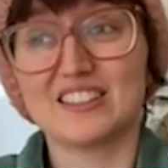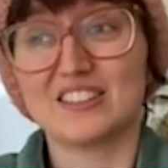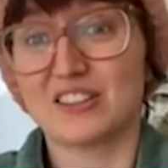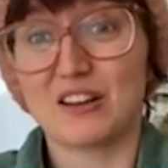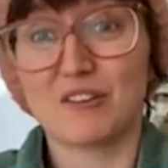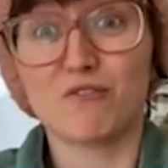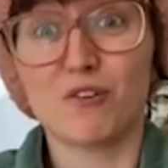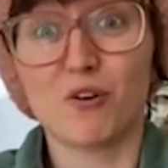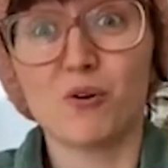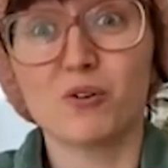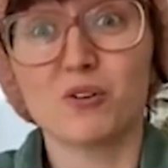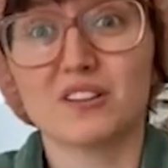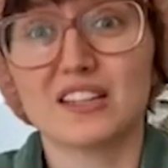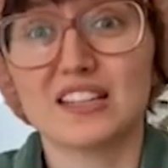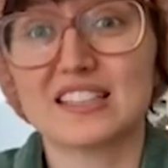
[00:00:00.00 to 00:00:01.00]
you know, they
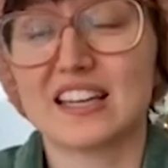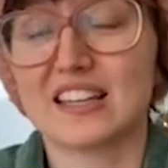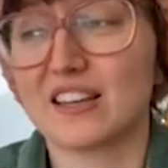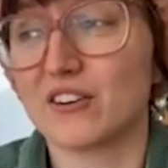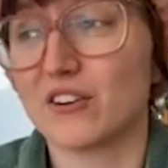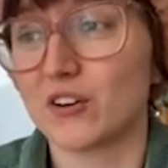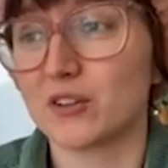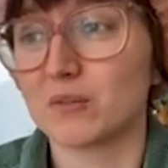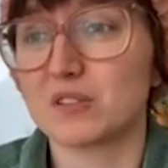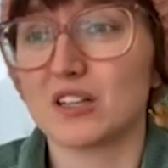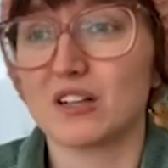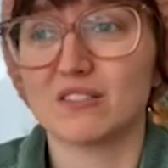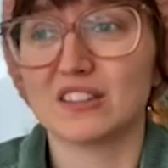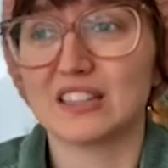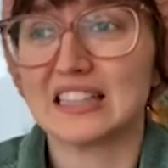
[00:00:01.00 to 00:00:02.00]
fall and they're scared they hurt
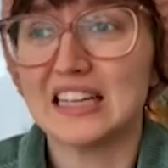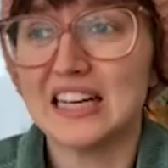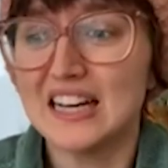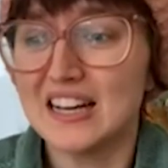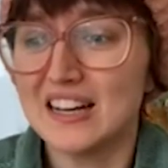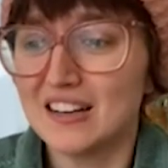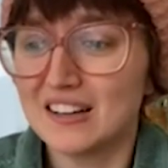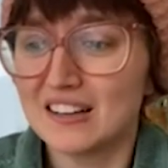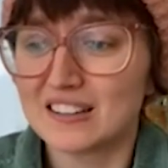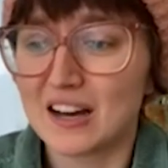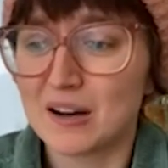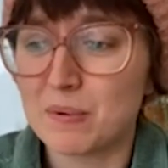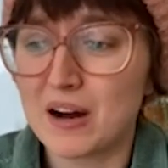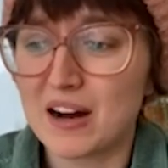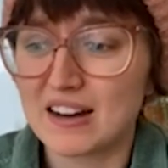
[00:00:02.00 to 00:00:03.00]
themselves and then
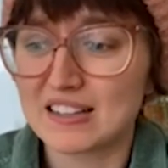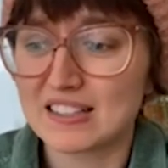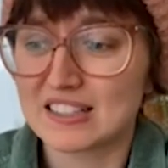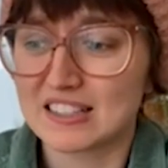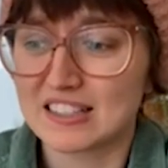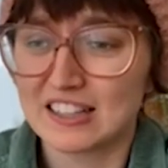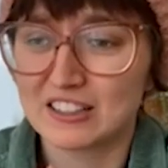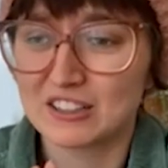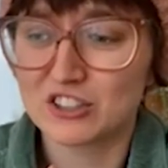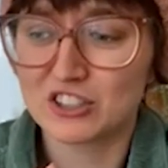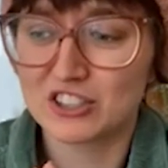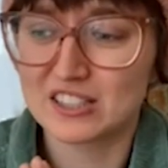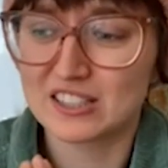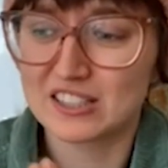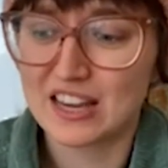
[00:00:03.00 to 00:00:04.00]
that passed and I could
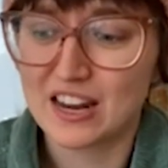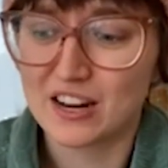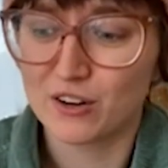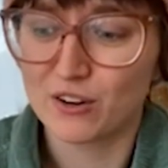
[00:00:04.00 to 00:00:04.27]
just see in